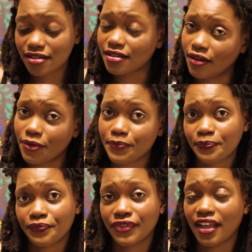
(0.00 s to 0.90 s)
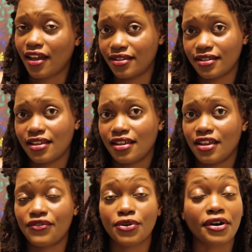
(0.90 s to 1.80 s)
So, guys,
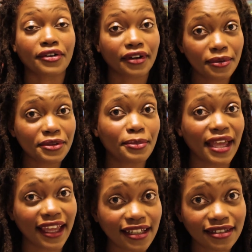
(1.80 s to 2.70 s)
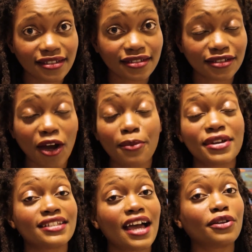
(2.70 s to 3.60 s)
if you agree with me,
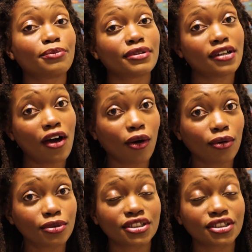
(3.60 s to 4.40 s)
comment down below.